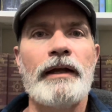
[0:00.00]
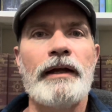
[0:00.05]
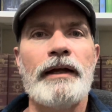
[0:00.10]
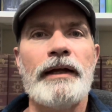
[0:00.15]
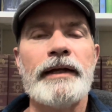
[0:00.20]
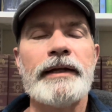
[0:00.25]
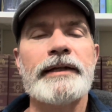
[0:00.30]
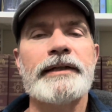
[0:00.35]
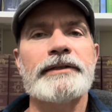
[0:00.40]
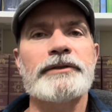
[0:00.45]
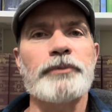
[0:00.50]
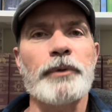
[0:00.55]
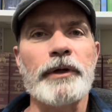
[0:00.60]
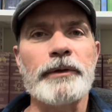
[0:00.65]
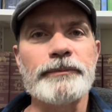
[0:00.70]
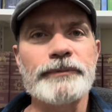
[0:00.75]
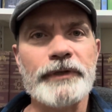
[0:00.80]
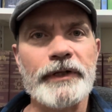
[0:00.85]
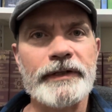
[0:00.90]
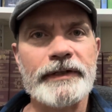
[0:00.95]
Hi guys,
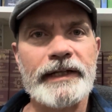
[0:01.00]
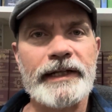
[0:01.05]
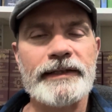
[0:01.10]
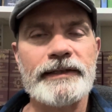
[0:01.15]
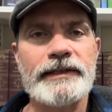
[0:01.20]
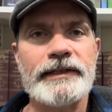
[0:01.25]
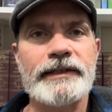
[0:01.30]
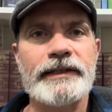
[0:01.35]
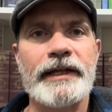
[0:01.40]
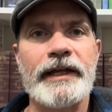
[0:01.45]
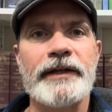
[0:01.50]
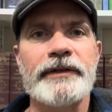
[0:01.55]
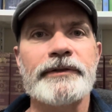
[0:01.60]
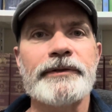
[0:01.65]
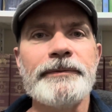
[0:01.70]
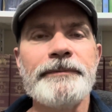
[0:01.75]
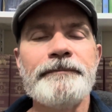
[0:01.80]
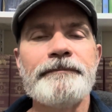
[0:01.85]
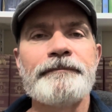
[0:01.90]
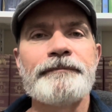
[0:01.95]
welcome to our daily
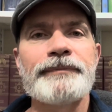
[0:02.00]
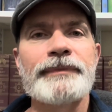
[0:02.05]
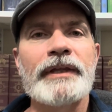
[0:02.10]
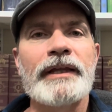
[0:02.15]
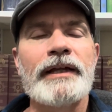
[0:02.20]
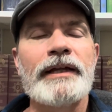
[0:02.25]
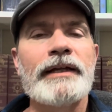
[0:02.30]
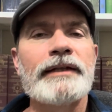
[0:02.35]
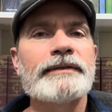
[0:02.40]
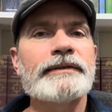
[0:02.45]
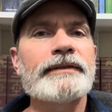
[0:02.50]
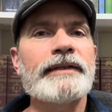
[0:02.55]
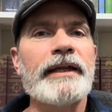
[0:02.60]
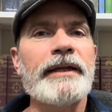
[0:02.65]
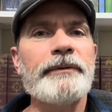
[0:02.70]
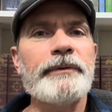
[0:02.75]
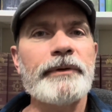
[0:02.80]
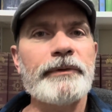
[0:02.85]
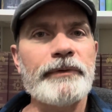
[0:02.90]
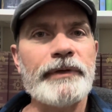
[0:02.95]
encounter.
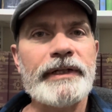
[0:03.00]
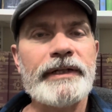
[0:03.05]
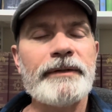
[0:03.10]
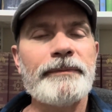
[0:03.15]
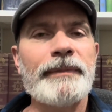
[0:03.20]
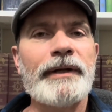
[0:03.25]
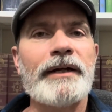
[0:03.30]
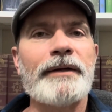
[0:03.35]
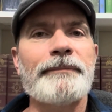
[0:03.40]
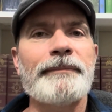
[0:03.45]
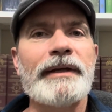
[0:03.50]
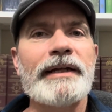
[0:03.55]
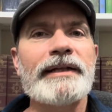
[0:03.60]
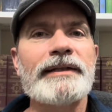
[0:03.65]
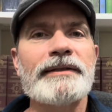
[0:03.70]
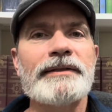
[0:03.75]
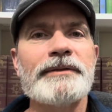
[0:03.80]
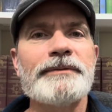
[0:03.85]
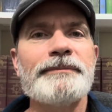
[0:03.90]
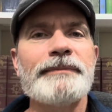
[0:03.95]
Today we read about
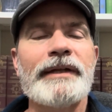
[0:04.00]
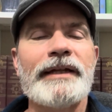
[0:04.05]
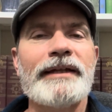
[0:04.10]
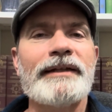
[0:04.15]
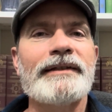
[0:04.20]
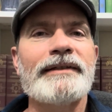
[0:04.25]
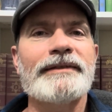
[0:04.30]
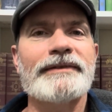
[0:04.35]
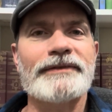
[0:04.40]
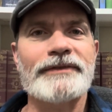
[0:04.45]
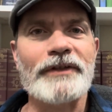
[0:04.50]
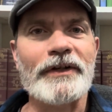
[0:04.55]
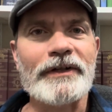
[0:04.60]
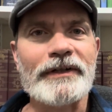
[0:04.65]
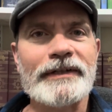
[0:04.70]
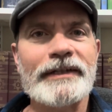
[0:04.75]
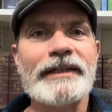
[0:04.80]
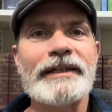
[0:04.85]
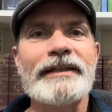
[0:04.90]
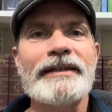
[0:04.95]
Balaam and his
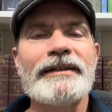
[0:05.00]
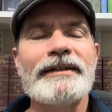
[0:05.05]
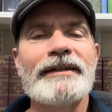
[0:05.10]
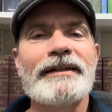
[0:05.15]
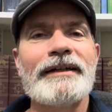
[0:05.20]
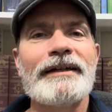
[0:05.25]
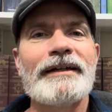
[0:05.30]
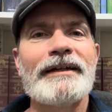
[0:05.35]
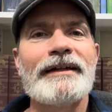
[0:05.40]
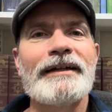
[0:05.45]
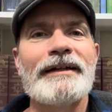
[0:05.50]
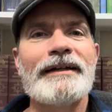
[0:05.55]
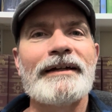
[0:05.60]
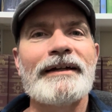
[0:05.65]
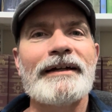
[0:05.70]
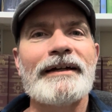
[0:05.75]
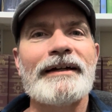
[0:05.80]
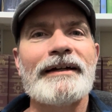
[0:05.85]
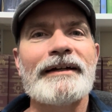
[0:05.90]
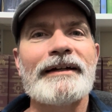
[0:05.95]
donkey.
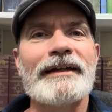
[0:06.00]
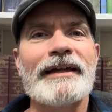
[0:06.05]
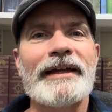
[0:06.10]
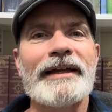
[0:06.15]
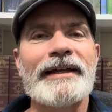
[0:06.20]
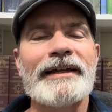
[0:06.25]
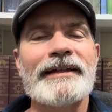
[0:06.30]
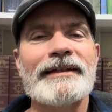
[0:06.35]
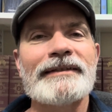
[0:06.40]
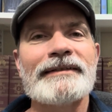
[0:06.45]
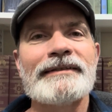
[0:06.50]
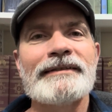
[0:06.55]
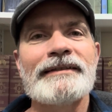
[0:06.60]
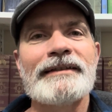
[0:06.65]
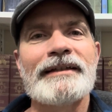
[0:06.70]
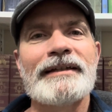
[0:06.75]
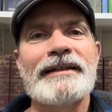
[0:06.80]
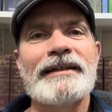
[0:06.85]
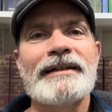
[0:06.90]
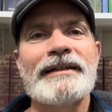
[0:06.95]
And
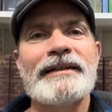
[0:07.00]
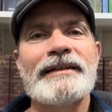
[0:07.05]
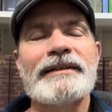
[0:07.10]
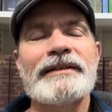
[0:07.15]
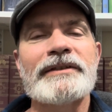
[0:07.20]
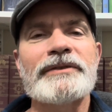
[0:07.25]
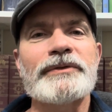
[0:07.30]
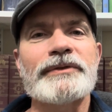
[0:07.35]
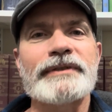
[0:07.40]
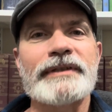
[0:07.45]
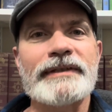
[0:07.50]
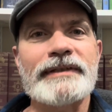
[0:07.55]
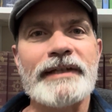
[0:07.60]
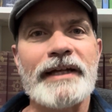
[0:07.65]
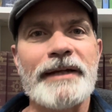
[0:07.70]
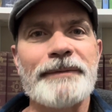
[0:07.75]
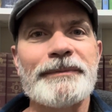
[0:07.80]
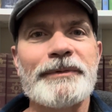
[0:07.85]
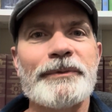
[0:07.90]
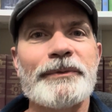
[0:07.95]
this was a
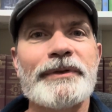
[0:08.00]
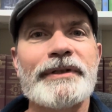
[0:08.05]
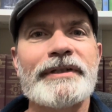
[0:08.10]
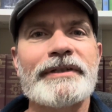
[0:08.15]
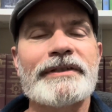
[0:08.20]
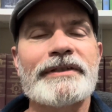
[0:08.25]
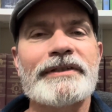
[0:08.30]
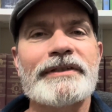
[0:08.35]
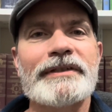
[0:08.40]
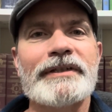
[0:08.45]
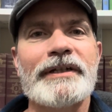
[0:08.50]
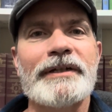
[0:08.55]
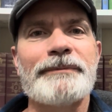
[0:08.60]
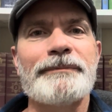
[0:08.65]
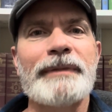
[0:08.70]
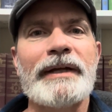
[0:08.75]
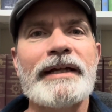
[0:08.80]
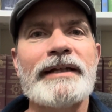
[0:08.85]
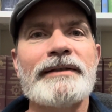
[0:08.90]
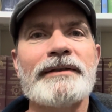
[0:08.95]
time in which
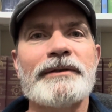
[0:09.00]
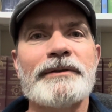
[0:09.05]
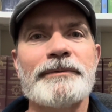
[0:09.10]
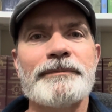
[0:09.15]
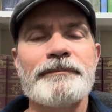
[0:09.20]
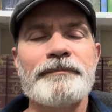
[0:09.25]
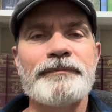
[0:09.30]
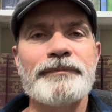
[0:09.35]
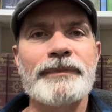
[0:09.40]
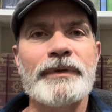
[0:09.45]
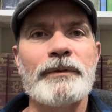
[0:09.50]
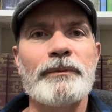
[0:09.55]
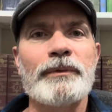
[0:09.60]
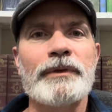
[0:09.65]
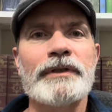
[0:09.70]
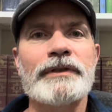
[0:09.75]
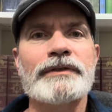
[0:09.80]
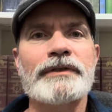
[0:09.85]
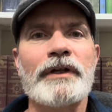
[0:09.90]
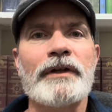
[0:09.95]
Balaam
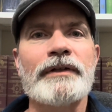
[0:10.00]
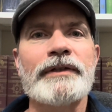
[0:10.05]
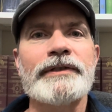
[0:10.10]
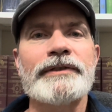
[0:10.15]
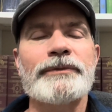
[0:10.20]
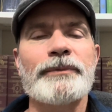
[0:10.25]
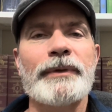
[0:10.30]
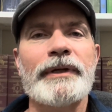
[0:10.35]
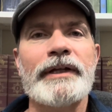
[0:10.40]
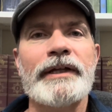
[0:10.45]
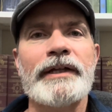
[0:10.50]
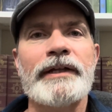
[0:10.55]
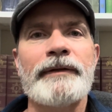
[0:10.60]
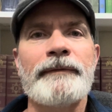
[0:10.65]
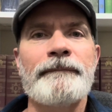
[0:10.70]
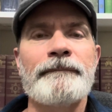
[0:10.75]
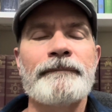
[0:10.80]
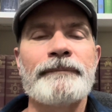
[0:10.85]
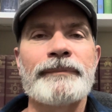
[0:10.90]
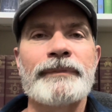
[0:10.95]
was on his
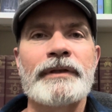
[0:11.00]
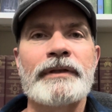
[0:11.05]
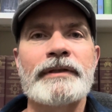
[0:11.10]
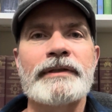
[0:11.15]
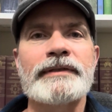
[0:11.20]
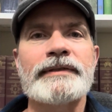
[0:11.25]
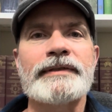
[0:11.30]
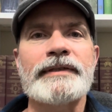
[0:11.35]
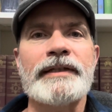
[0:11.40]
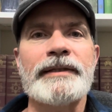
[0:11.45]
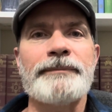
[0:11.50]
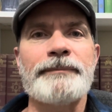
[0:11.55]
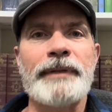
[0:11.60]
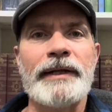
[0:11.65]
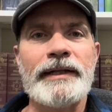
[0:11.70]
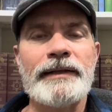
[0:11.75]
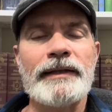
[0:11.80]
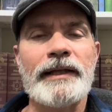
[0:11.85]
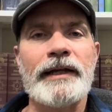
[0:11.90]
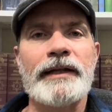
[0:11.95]
way to see
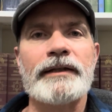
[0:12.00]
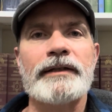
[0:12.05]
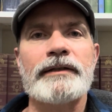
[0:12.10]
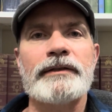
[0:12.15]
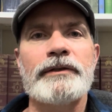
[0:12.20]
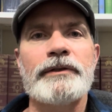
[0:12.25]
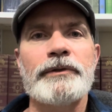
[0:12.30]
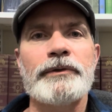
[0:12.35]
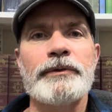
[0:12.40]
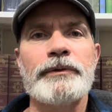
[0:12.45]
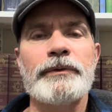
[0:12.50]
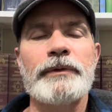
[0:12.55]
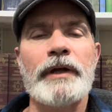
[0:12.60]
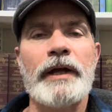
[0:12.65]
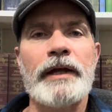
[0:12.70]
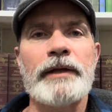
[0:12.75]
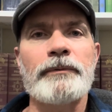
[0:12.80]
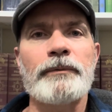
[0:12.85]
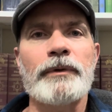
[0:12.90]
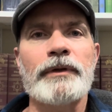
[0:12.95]
Balak, who
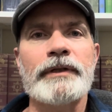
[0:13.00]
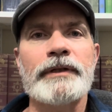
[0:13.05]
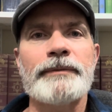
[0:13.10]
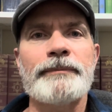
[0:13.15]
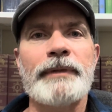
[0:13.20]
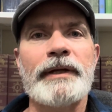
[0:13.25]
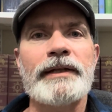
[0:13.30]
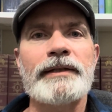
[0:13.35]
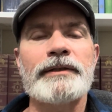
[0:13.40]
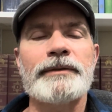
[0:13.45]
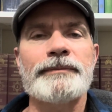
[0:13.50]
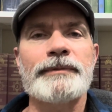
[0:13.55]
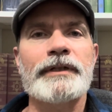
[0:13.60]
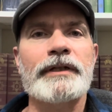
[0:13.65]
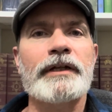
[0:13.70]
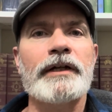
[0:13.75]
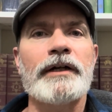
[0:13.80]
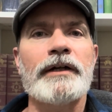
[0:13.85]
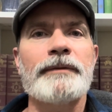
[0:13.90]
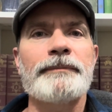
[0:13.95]
had wanted Balaam to
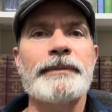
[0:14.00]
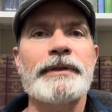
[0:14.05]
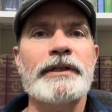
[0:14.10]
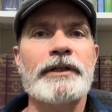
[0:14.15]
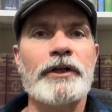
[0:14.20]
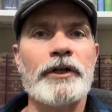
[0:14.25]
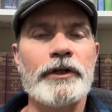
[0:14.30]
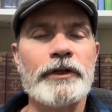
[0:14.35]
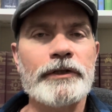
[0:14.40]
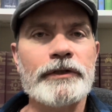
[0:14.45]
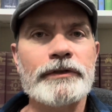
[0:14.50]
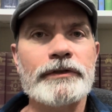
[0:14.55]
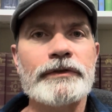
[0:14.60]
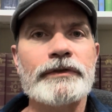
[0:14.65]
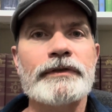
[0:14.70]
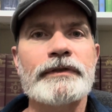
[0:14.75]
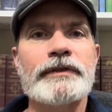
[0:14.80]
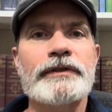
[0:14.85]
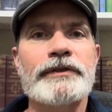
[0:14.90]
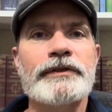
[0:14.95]
come and
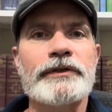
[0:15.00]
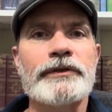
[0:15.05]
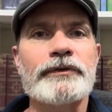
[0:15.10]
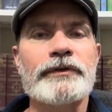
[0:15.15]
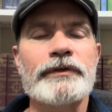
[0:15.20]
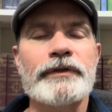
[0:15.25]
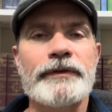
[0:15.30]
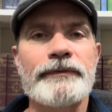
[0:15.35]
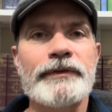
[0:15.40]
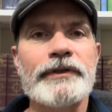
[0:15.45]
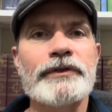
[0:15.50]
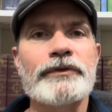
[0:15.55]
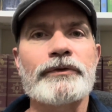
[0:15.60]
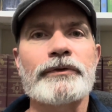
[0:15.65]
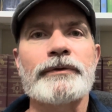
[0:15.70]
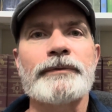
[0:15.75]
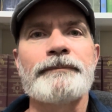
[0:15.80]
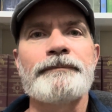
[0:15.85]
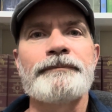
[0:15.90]
curse the children of Israel.